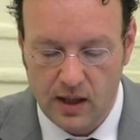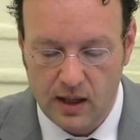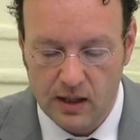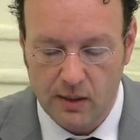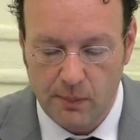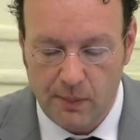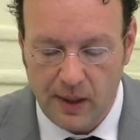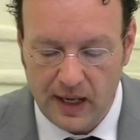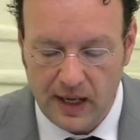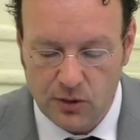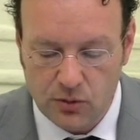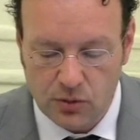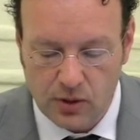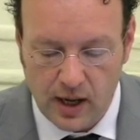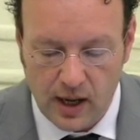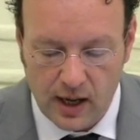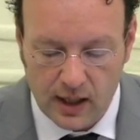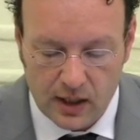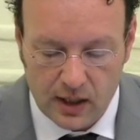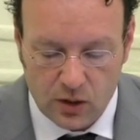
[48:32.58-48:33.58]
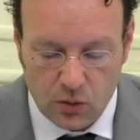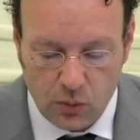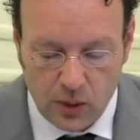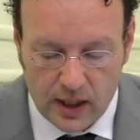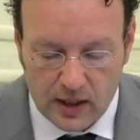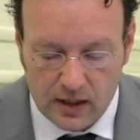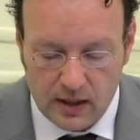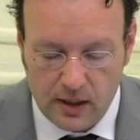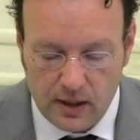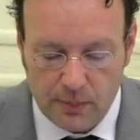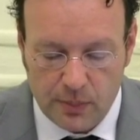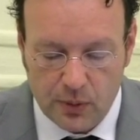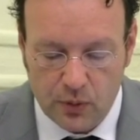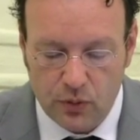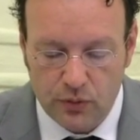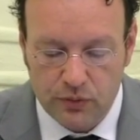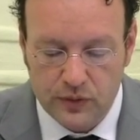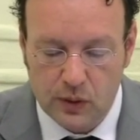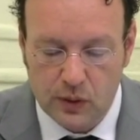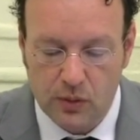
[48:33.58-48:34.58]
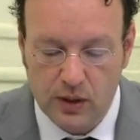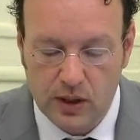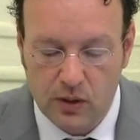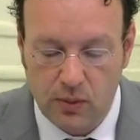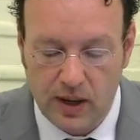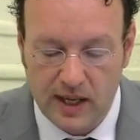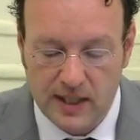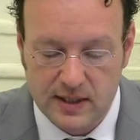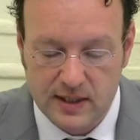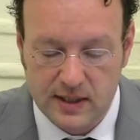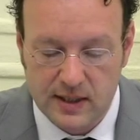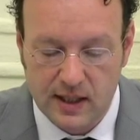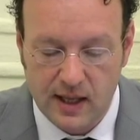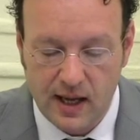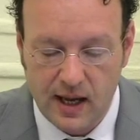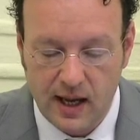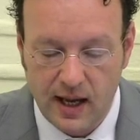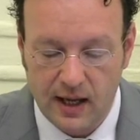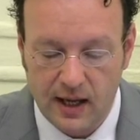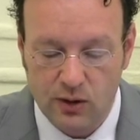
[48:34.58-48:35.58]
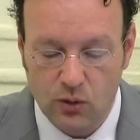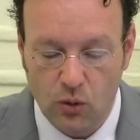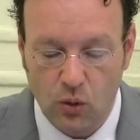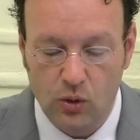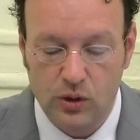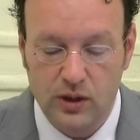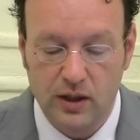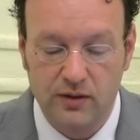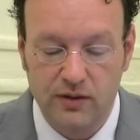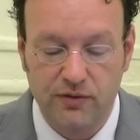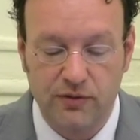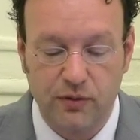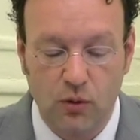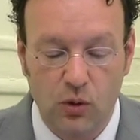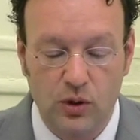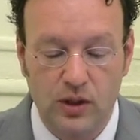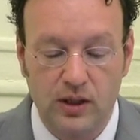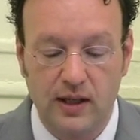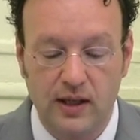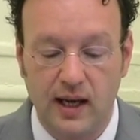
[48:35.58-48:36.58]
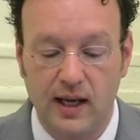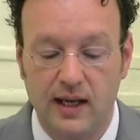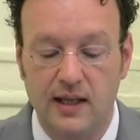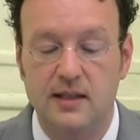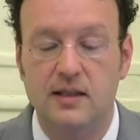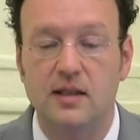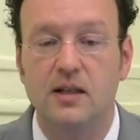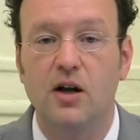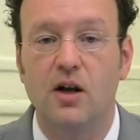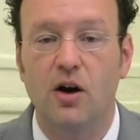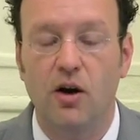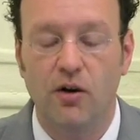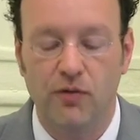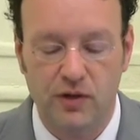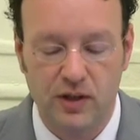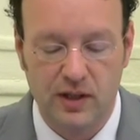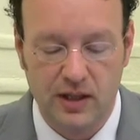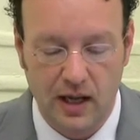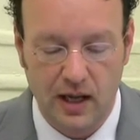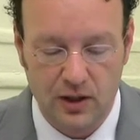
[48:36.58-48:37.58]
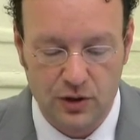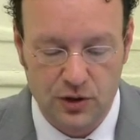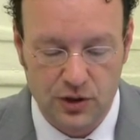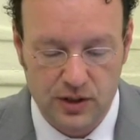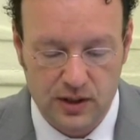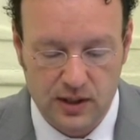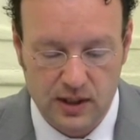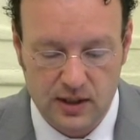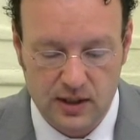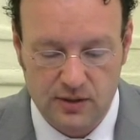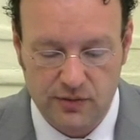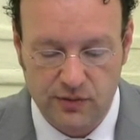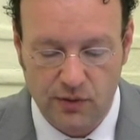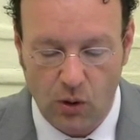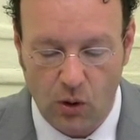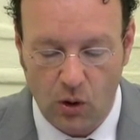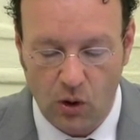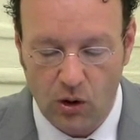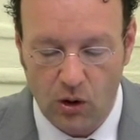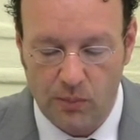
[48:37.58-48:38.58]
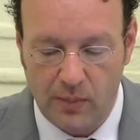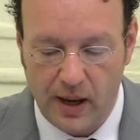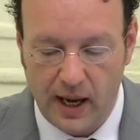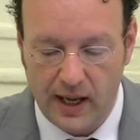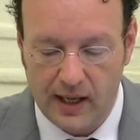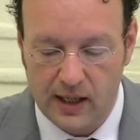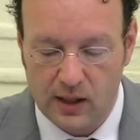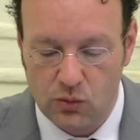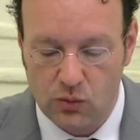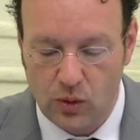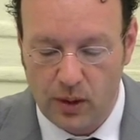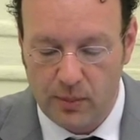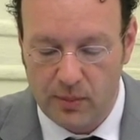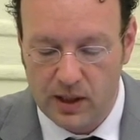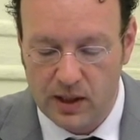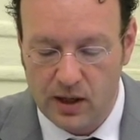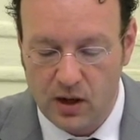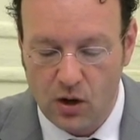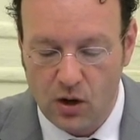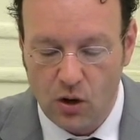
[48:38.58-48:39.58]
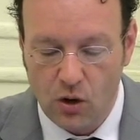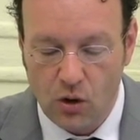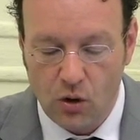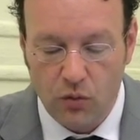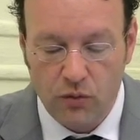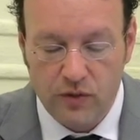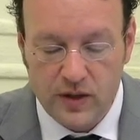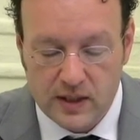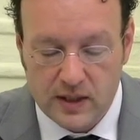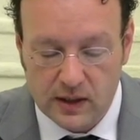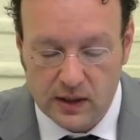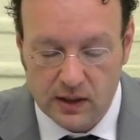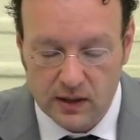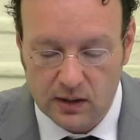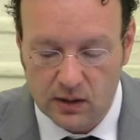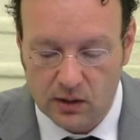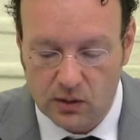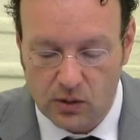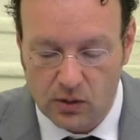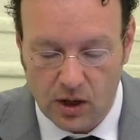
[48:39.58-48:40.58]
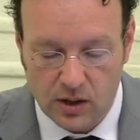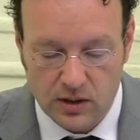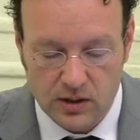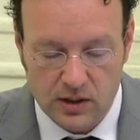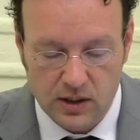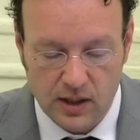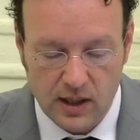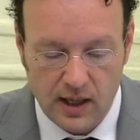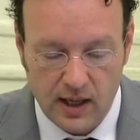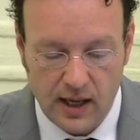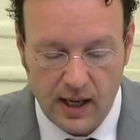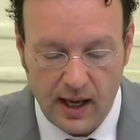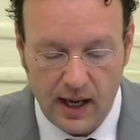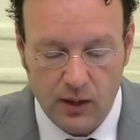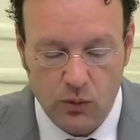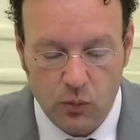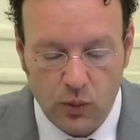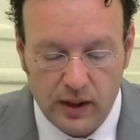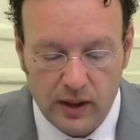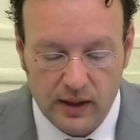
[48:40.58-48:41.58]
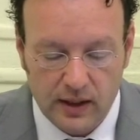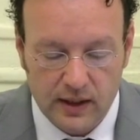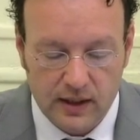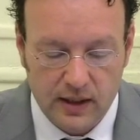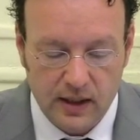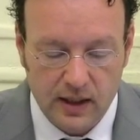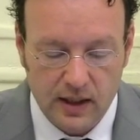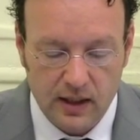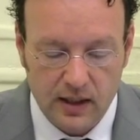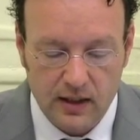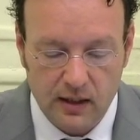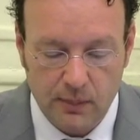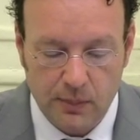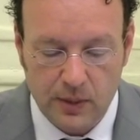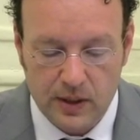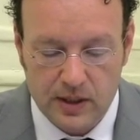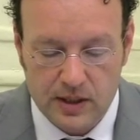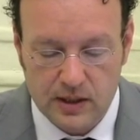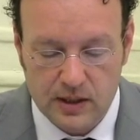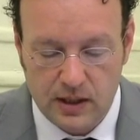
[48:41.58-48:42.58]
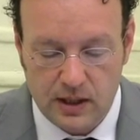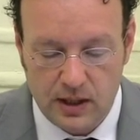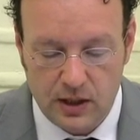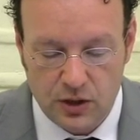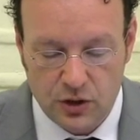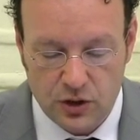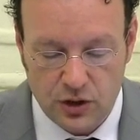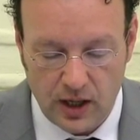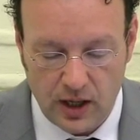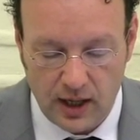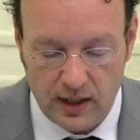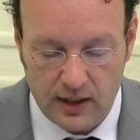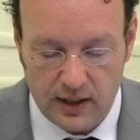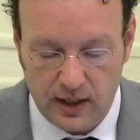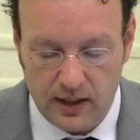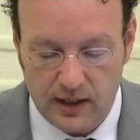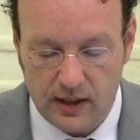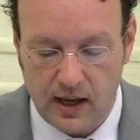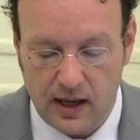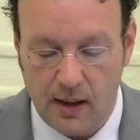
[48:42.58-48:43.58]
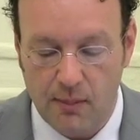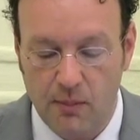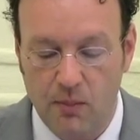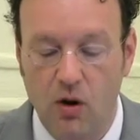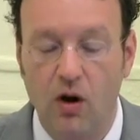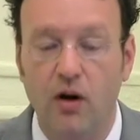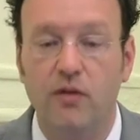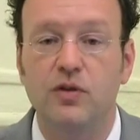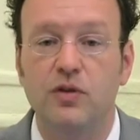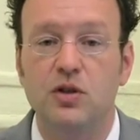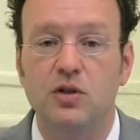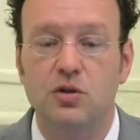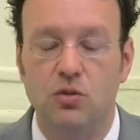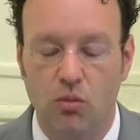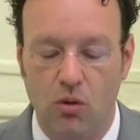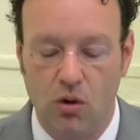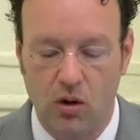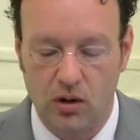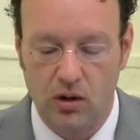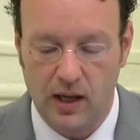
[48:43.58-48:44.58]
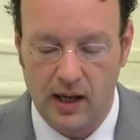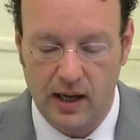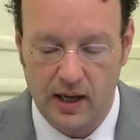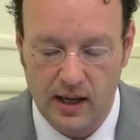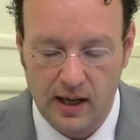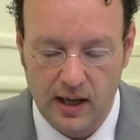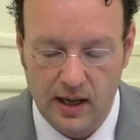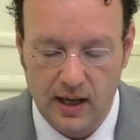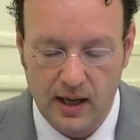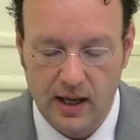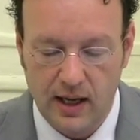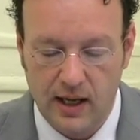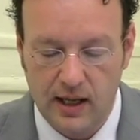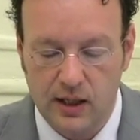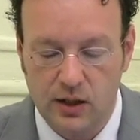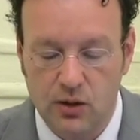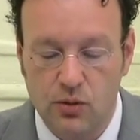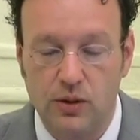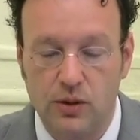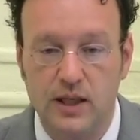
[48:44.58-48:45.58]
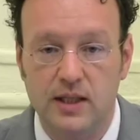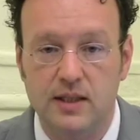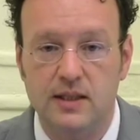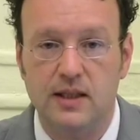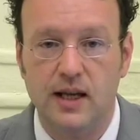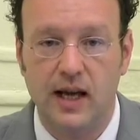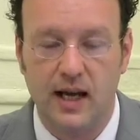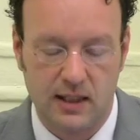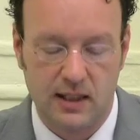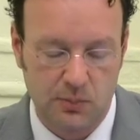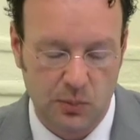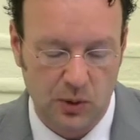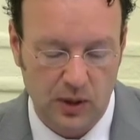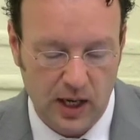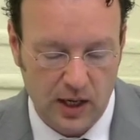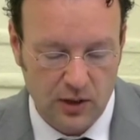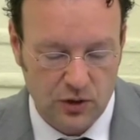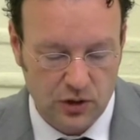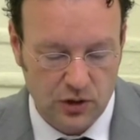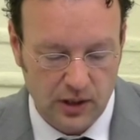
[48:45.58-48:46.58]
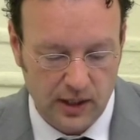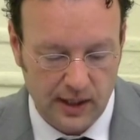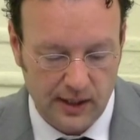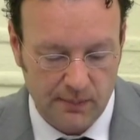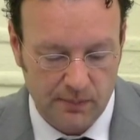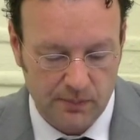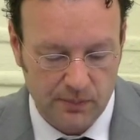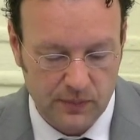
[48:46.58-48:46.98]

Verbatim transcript: The Patriarch quickly approved the request and ordered 40 days of indulgences for all men and women who visited the cross, and with it, the prestige and income of the scuola increased exponentially.